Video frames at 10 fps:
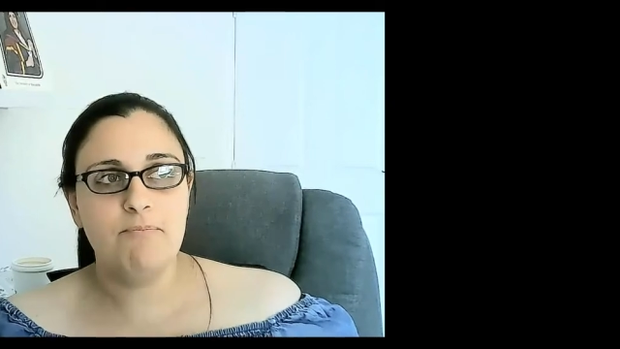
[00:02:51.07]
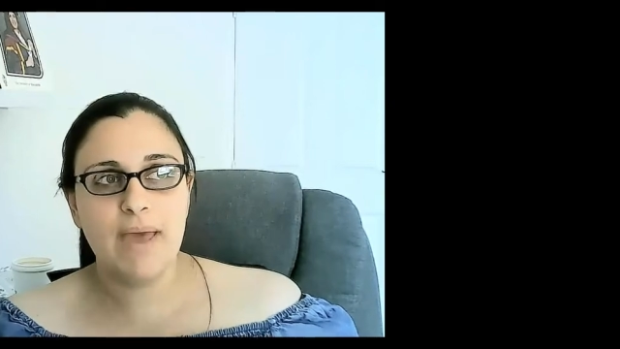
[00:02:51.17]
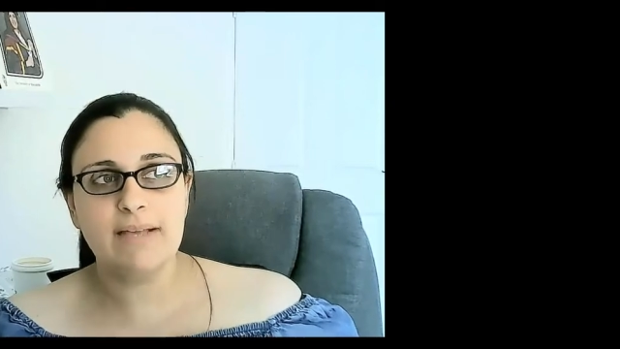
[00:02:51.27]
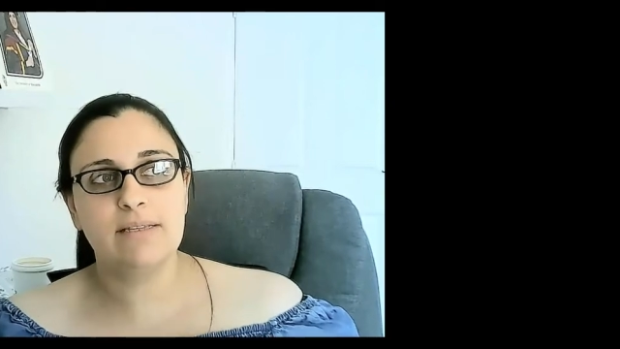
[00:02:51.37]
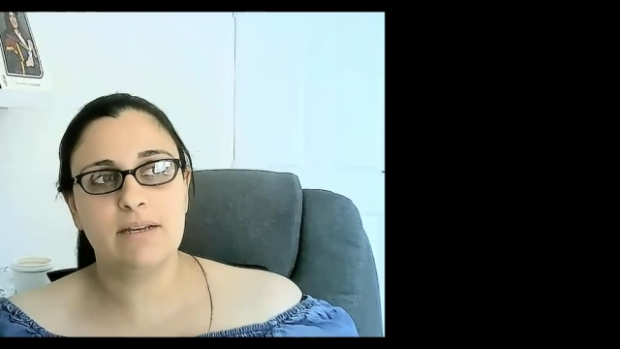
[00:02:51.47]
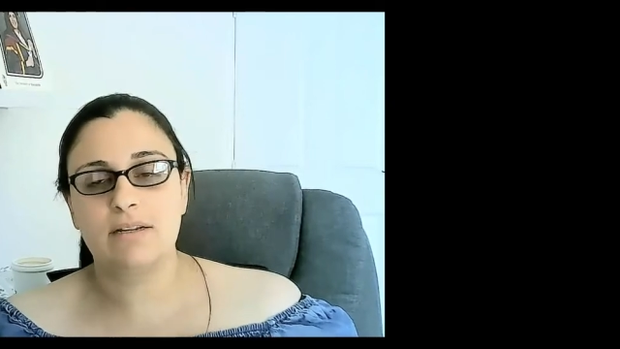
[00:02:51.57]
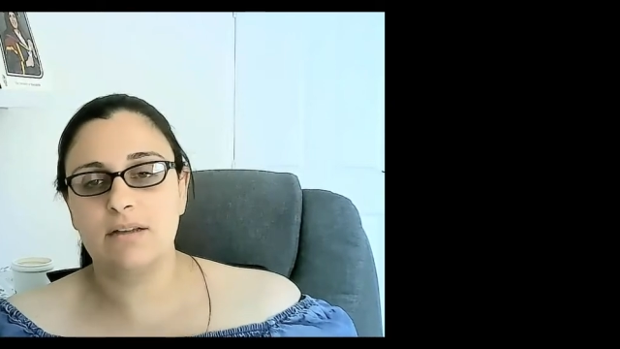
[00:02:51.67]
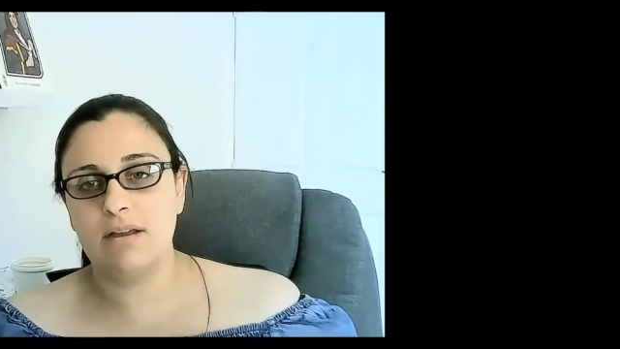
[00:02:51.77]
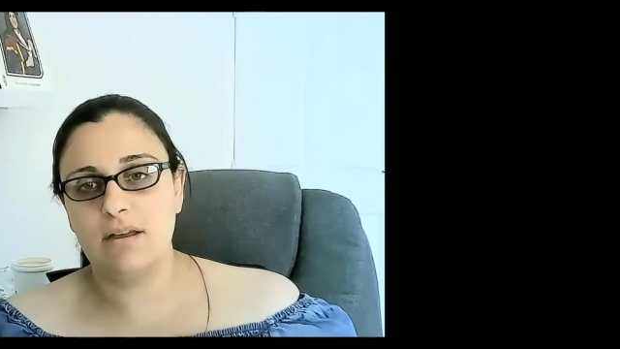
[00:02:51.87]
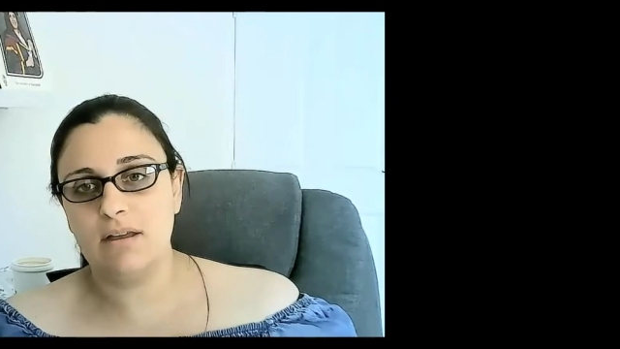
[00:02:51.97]

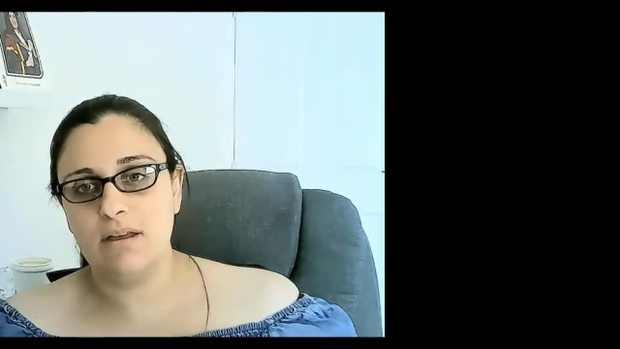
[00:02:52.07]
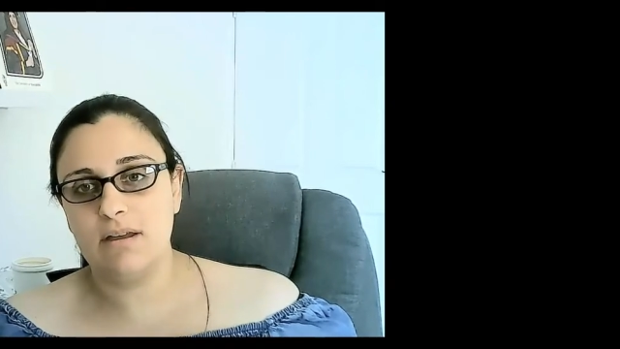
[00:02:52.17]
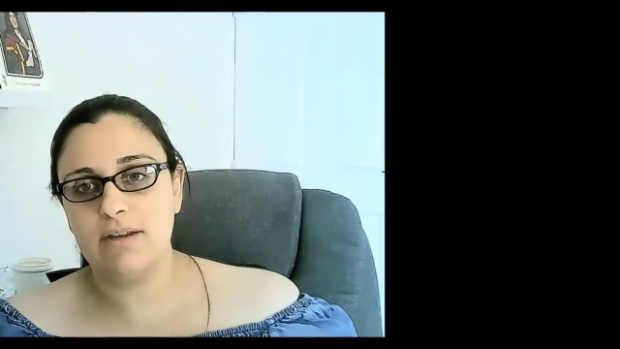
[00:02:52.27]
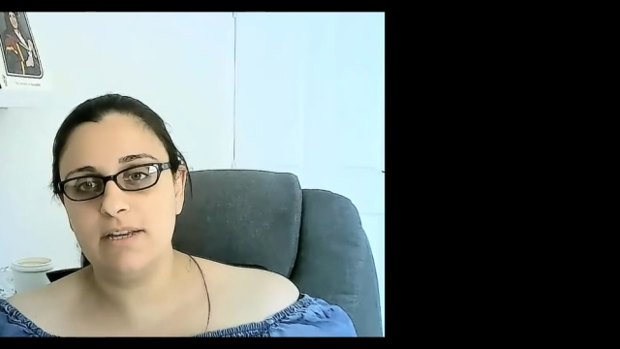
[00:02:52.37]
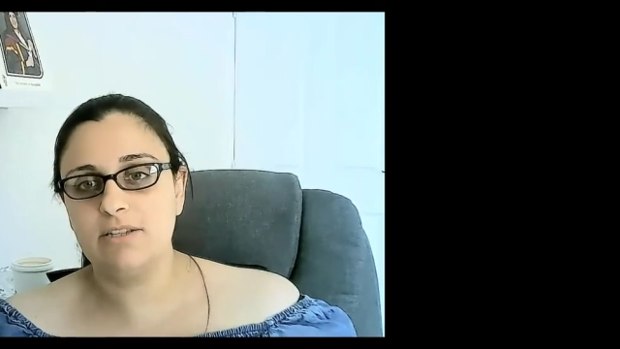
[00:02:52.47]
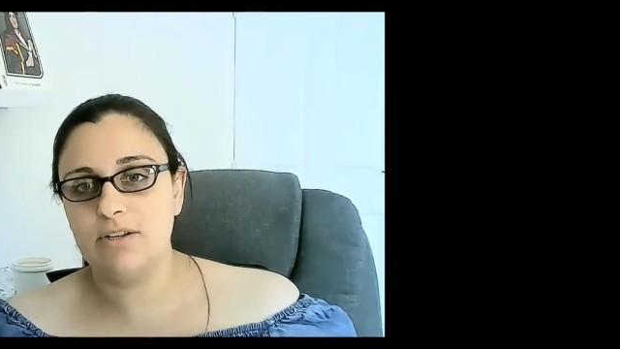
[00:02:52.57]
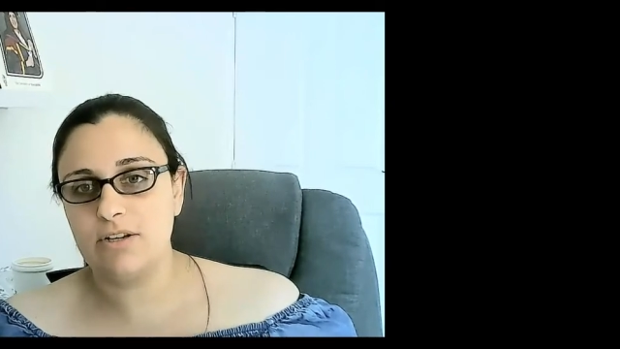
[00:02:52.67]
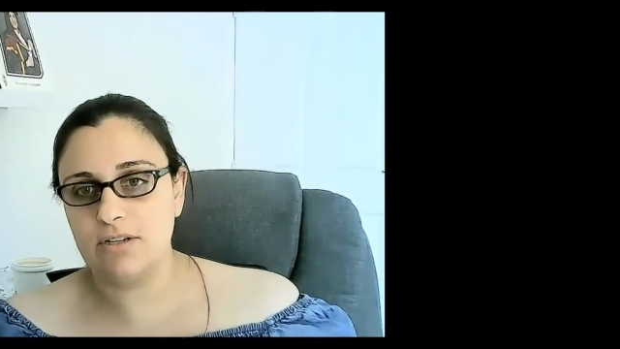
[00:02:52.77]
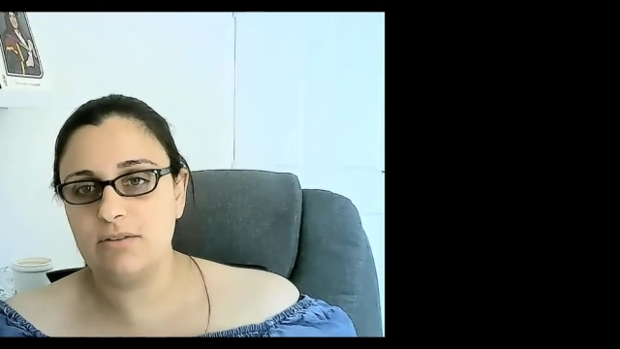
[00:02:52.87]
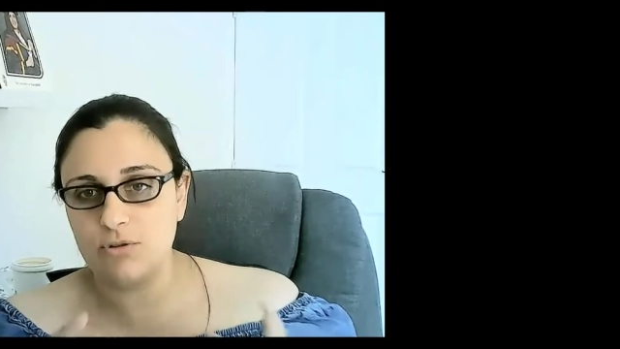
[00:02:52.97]
basic
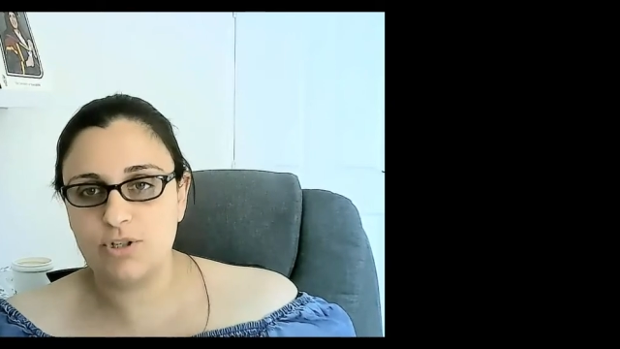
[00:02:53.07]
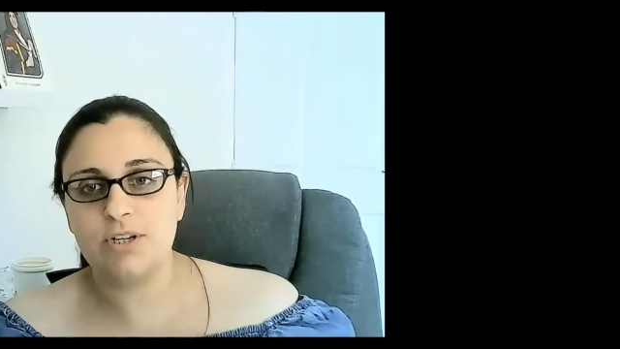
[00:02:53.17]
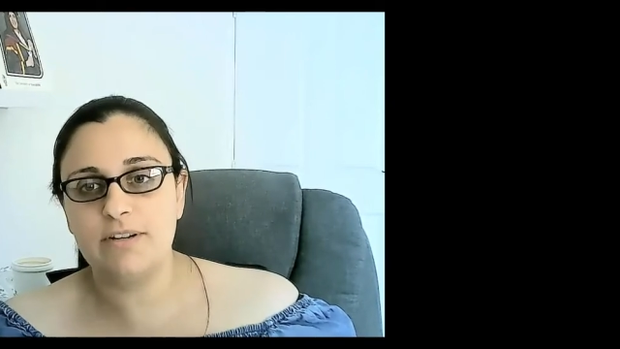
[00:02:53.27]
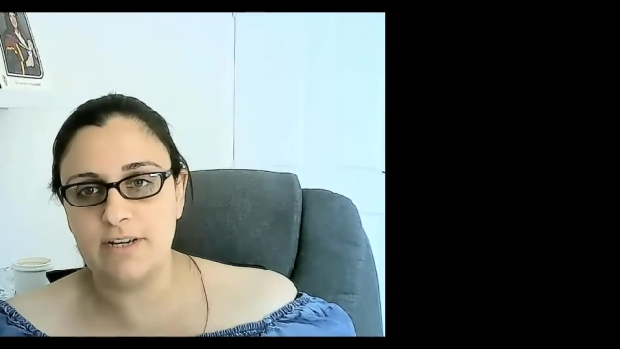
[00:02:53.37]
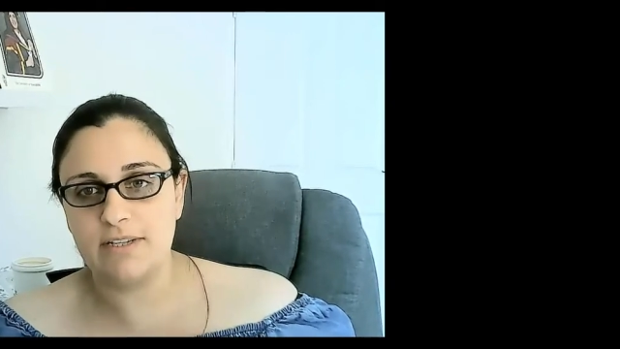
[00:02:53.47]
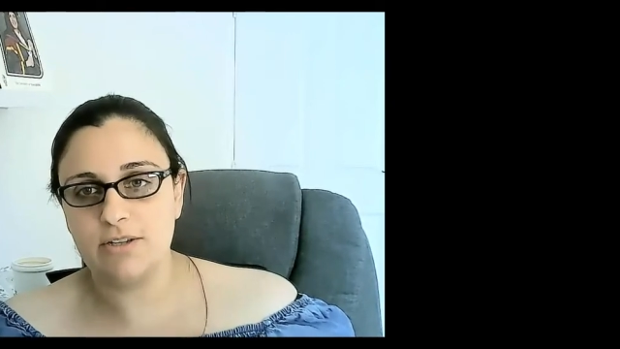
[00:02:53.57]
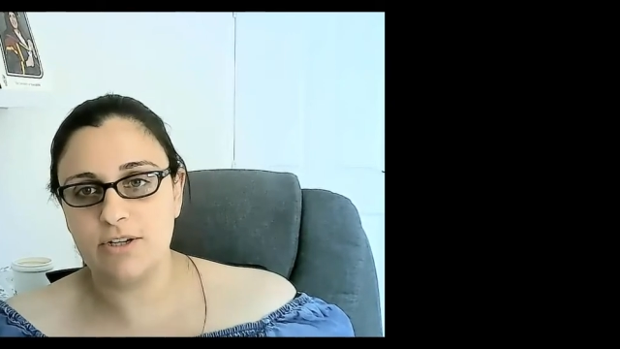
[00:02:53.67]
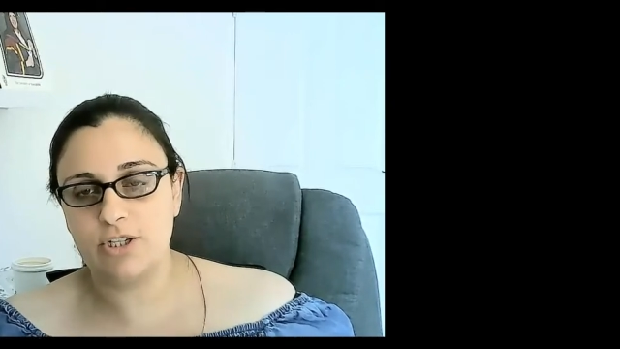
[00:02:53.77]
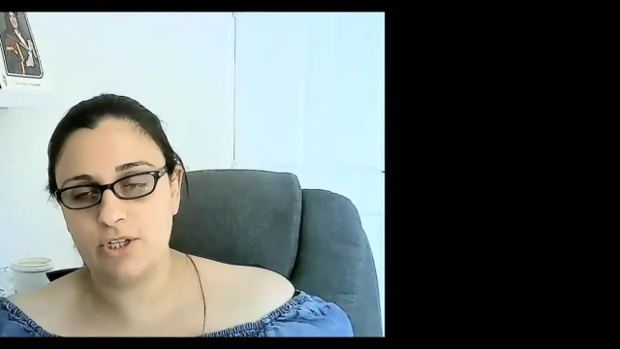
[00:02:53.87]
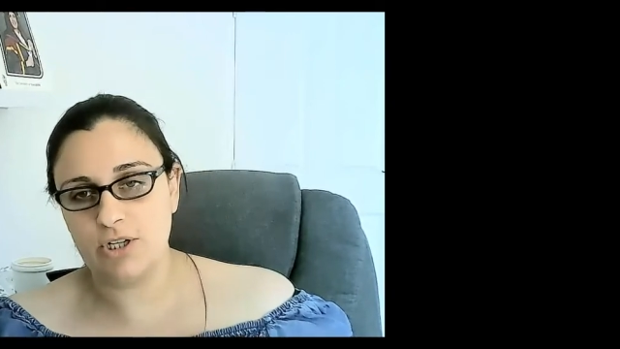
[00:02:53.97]
research, social
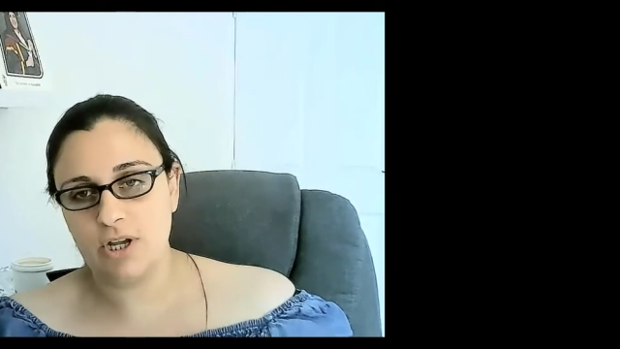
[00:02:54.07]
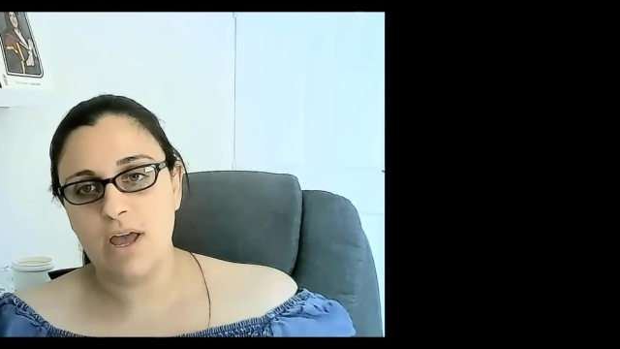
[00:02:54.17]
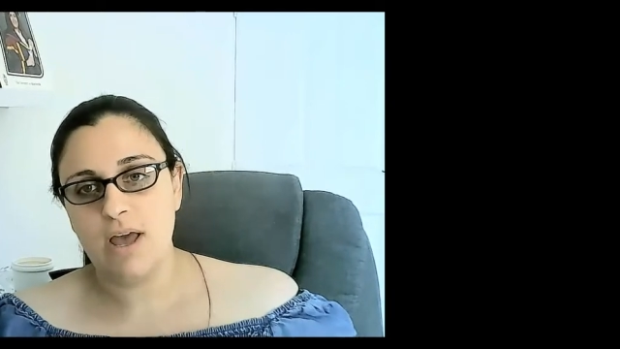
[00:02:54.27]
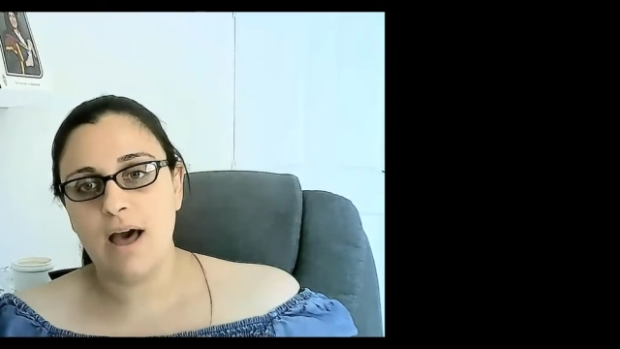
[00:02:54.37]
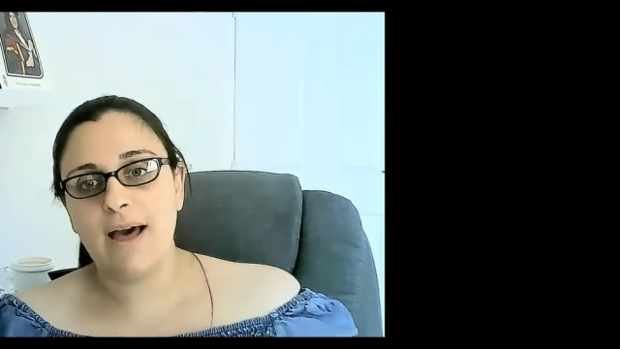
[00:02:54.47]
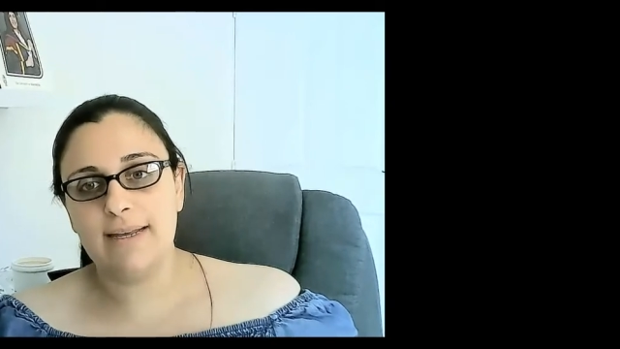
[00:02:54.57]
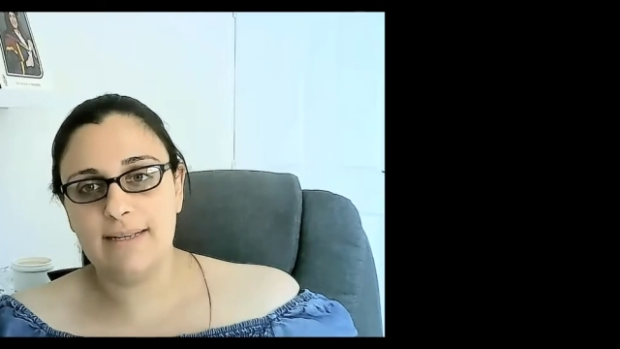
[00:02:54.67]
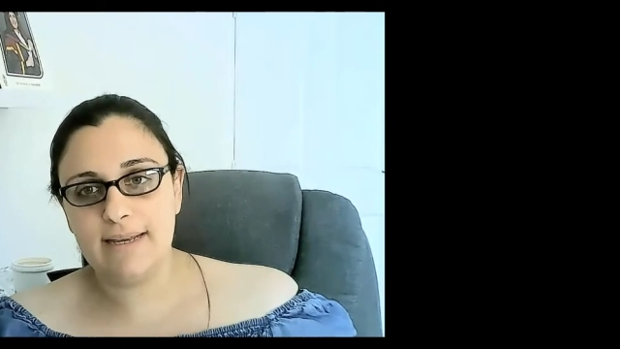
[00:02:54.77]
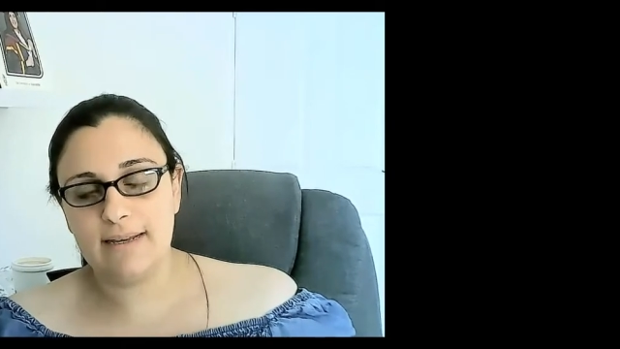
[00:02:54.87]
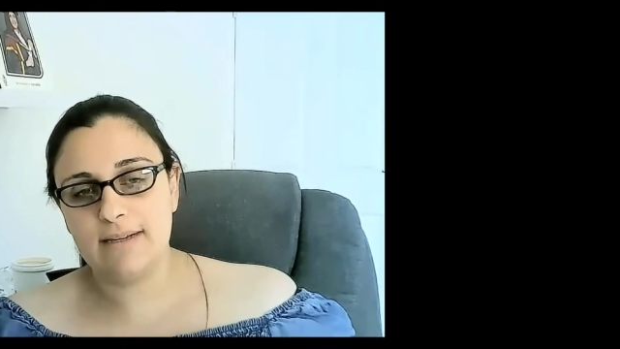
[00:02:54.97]
research
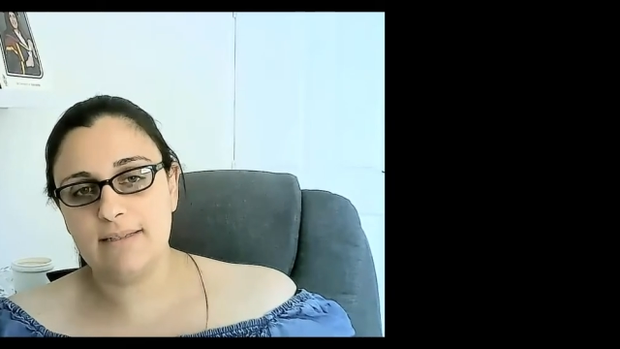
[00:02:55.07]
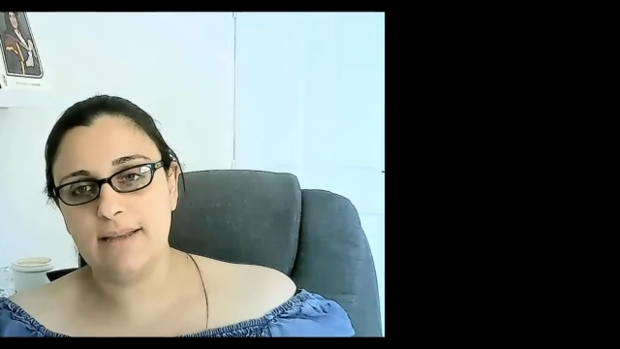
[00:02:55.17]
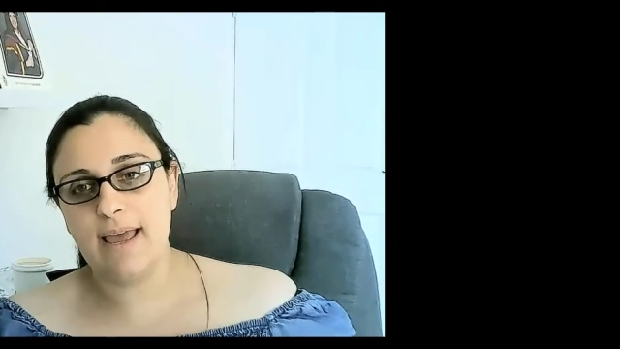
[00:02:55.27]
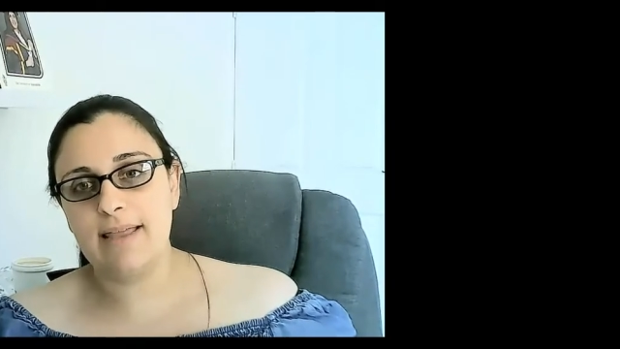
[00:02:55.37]
ideas,